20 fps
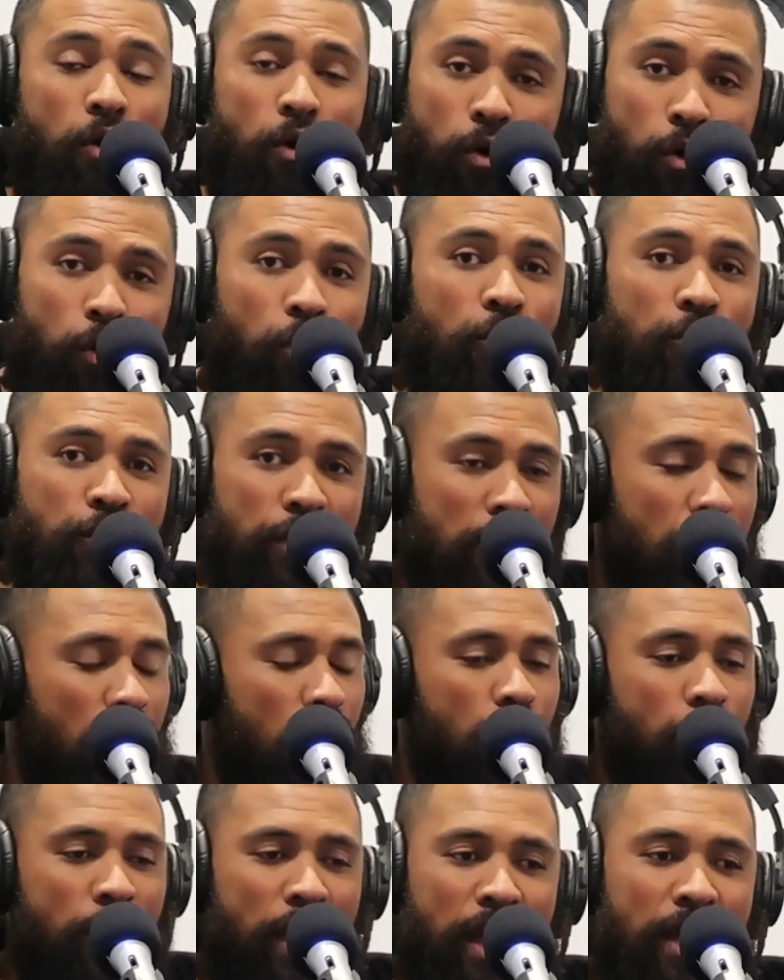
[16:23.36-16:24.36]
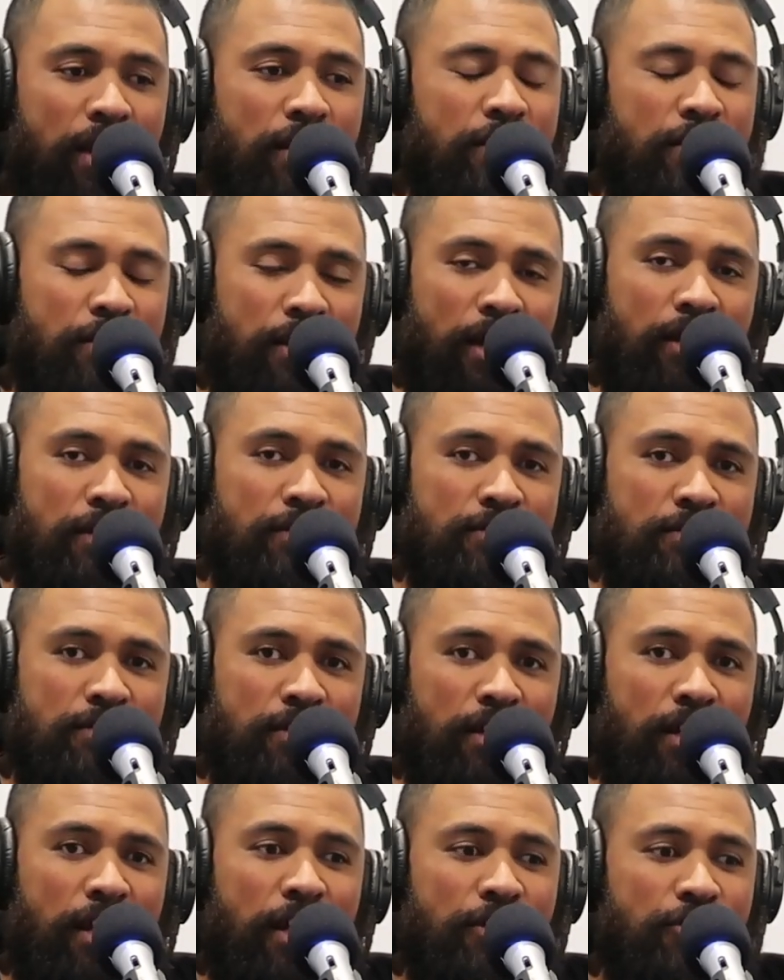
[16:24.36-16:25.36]
all that whole ad does
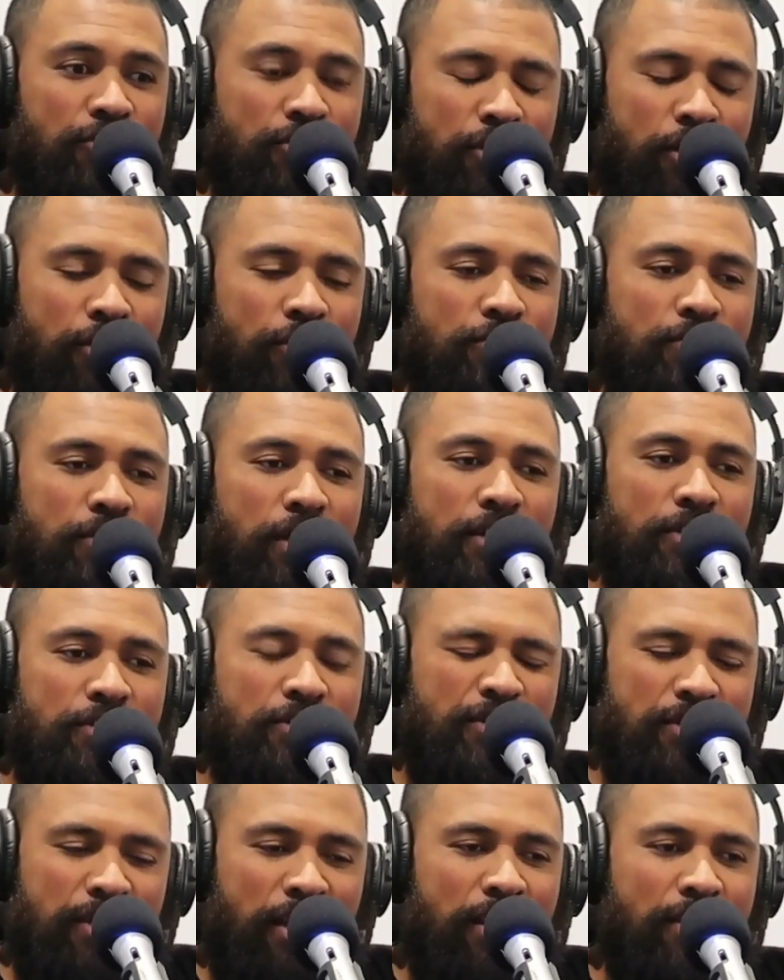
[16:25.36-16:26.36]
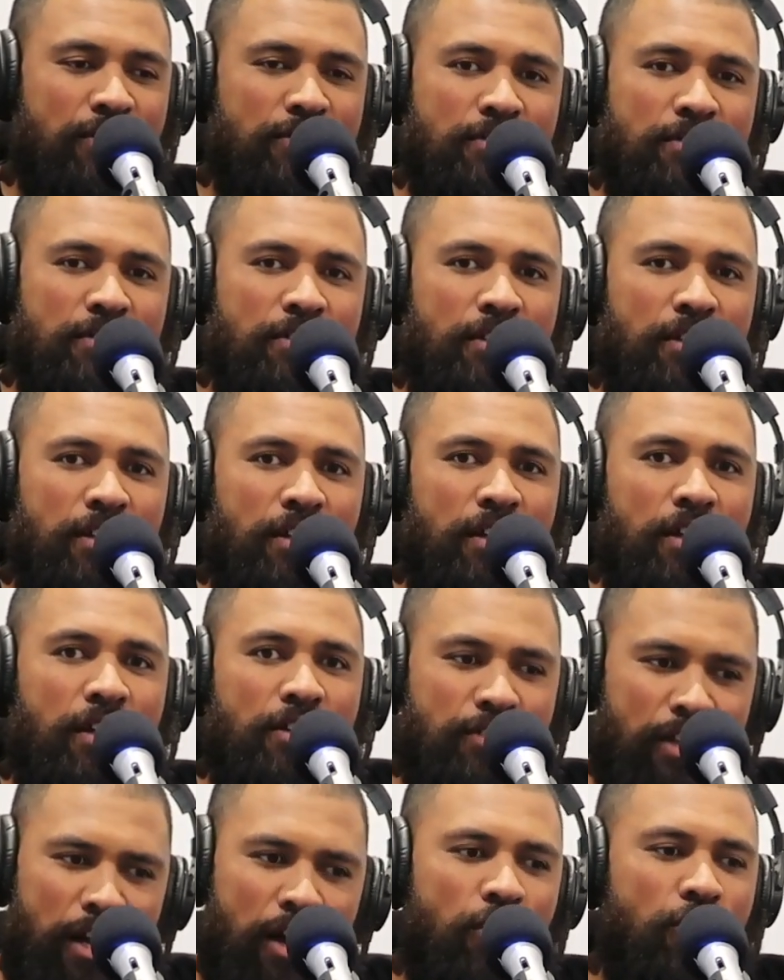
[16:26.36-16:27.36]
and shows and says
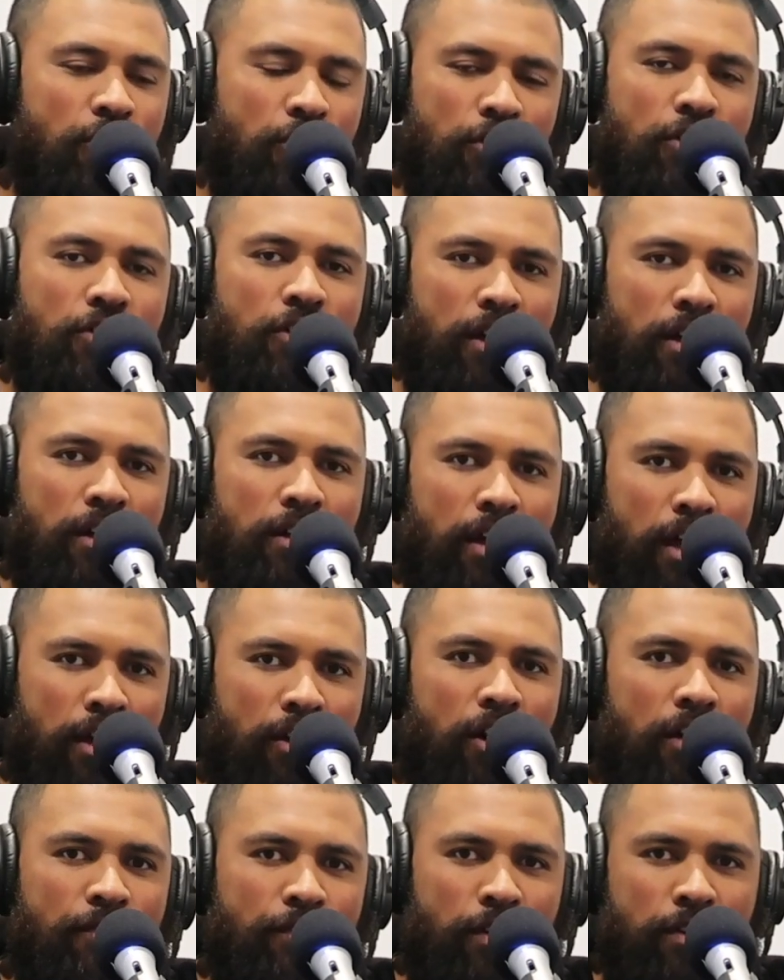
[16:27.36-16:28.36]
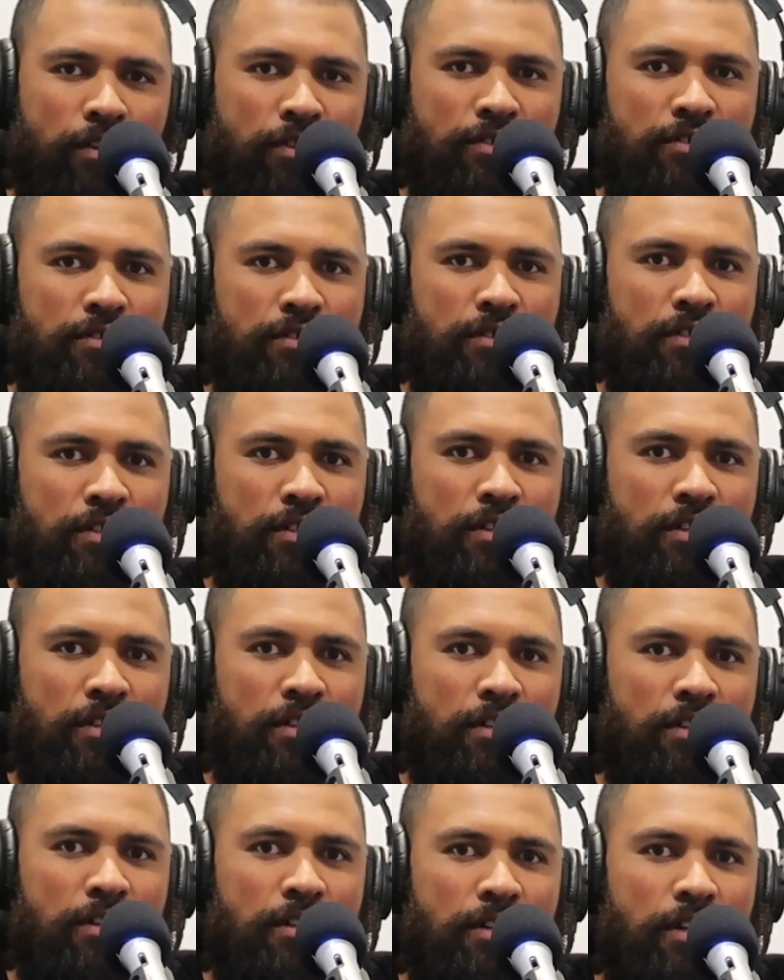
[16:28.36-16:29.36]
is how good an iPhone is.
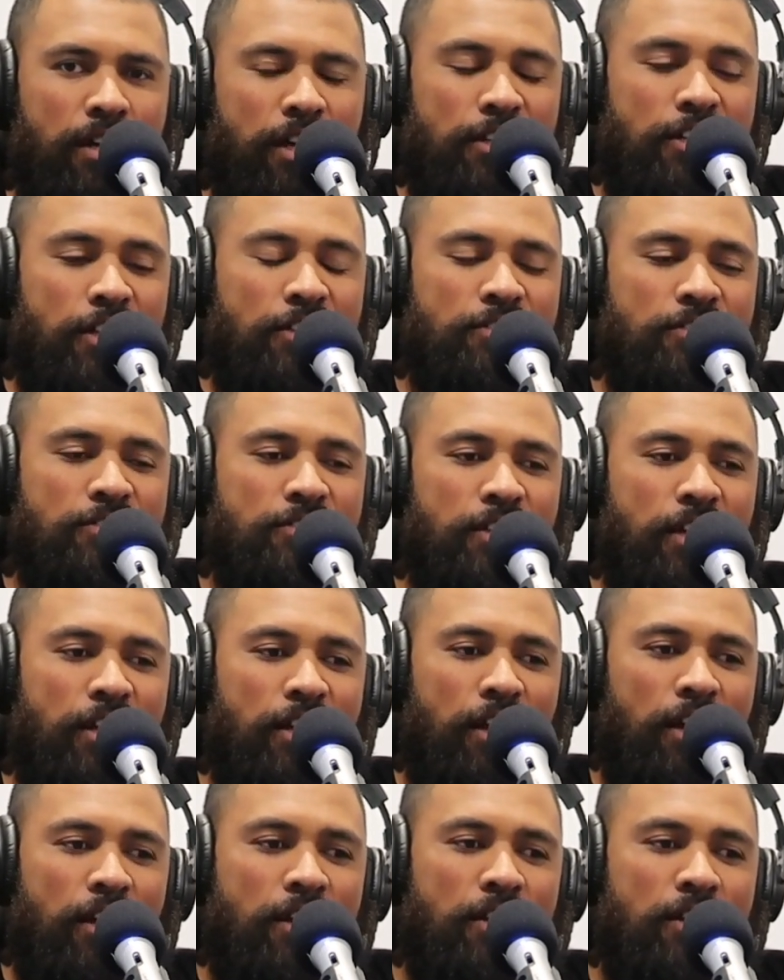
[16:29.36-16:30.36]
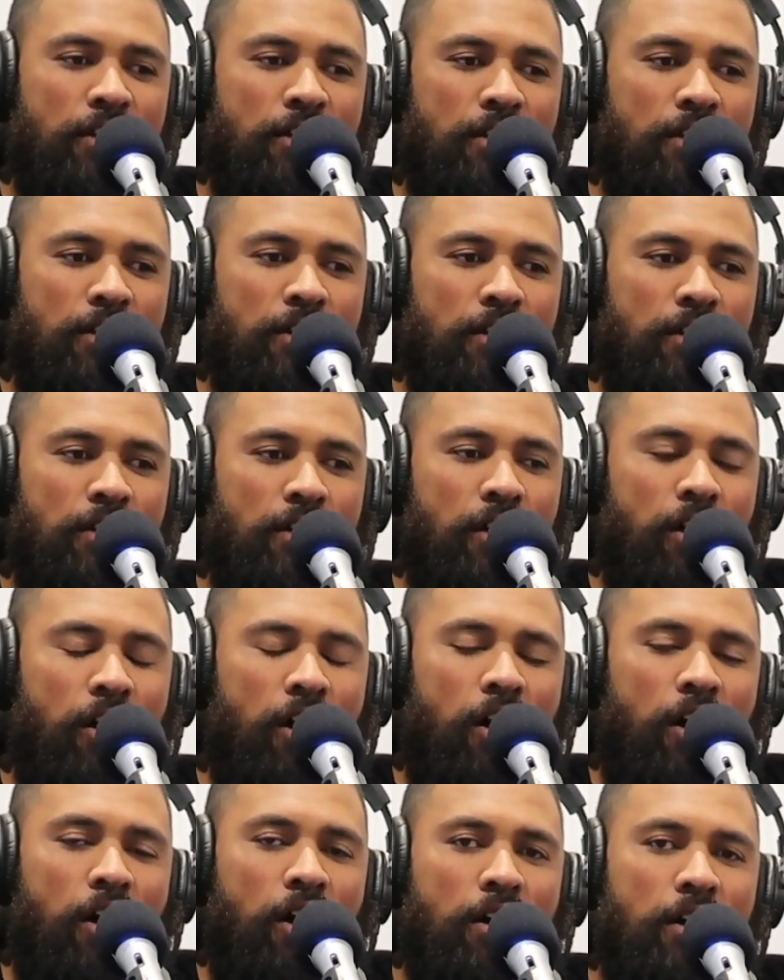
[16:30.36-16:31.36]
It doesn't say like,
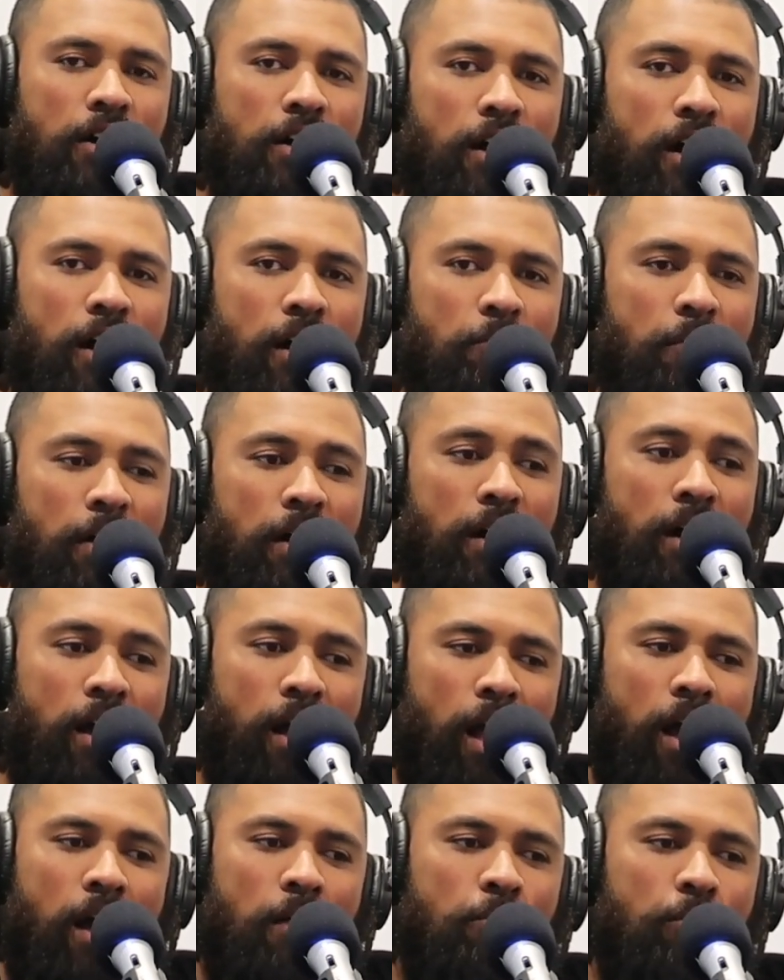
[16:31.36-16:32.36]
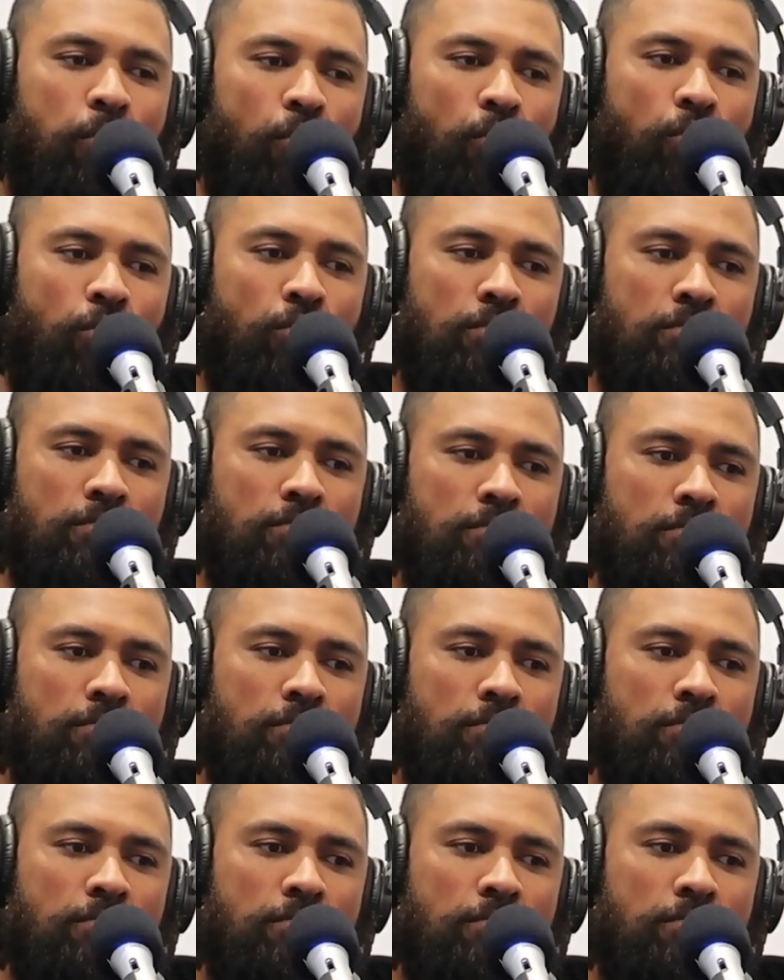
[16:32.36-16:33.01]
oh, I'm a humble